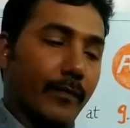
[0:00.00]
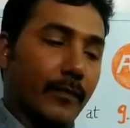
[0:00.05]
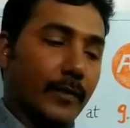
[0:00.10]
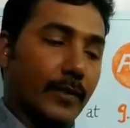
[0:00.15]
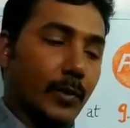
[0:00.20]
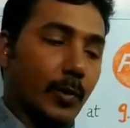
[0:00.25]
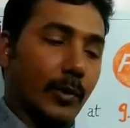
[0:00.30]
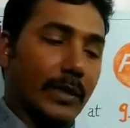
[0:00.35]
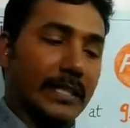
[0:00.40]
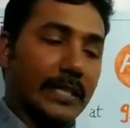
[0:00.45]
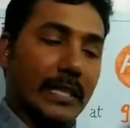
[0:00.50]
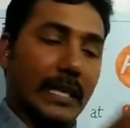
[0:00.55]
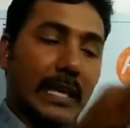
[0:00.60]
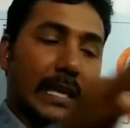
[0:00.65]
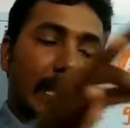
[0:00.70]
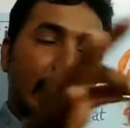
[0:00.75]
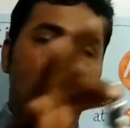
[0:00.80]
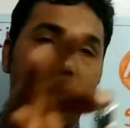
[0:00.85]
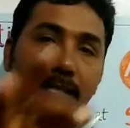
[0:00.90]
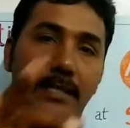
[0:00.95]
So, this
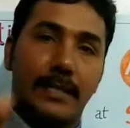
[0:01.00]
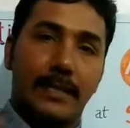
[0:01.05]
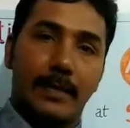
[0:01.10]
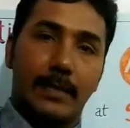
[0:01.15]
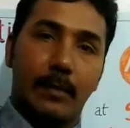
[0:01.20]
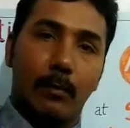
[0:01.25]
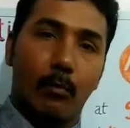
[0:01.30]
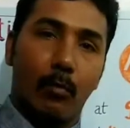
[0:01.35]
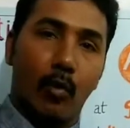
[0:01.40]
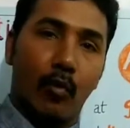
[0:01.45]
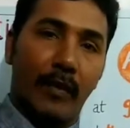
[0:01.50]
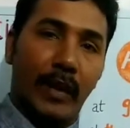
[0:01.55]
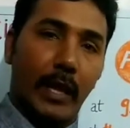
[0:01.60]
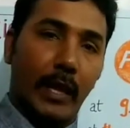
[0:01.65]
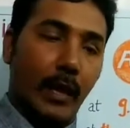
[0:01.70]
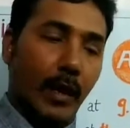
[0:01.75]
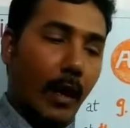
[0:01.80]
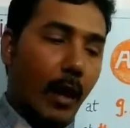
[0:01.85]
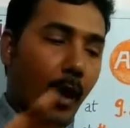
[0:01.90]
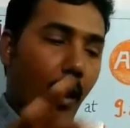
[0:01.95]
key is
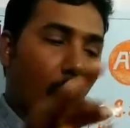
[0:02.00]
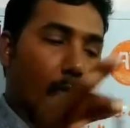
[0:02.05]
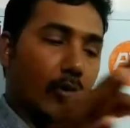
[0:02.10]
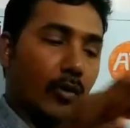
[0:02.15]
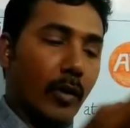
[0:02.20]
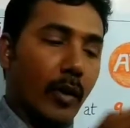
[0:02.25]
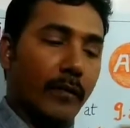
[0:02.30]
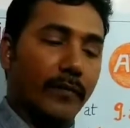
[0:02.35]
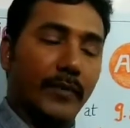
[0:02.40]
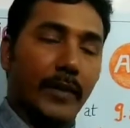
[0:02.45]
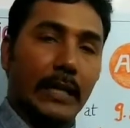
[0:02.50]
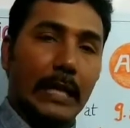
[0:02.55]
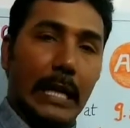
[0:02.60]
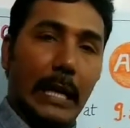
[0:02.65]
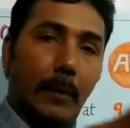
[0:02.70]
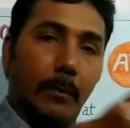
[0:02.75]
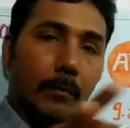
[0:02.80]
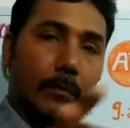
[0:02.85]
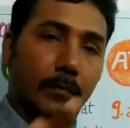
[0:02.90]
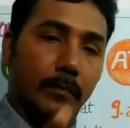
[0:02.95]
moving out of the
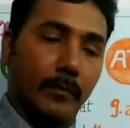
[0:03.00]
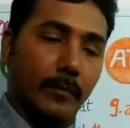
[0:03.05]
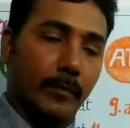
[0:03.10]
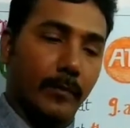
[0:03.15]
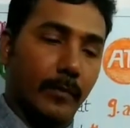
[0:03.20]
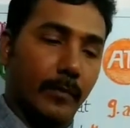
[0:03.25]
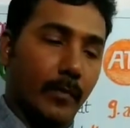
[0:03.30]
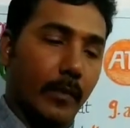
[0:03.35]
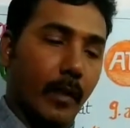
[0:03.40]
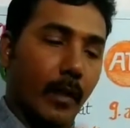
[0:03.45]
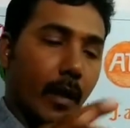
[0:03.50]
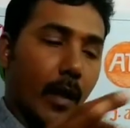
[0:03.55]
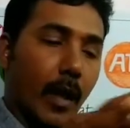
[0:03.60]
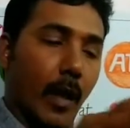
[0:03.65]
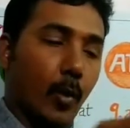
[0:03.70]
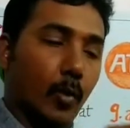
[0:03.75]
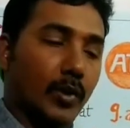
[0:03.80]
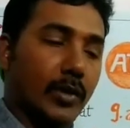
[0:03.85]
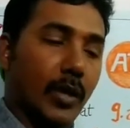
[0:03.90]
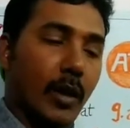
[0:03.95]
cup.
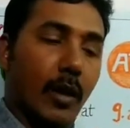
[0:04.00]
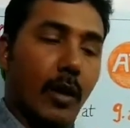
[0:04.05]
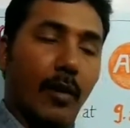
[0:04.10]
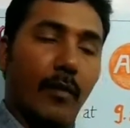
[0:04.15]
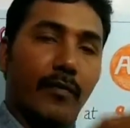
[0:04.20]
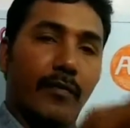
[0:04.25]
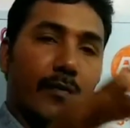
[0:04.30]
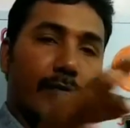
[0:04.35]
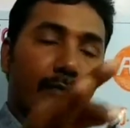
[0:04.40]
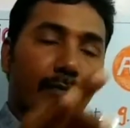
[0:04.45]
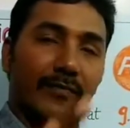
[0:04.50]
Out of.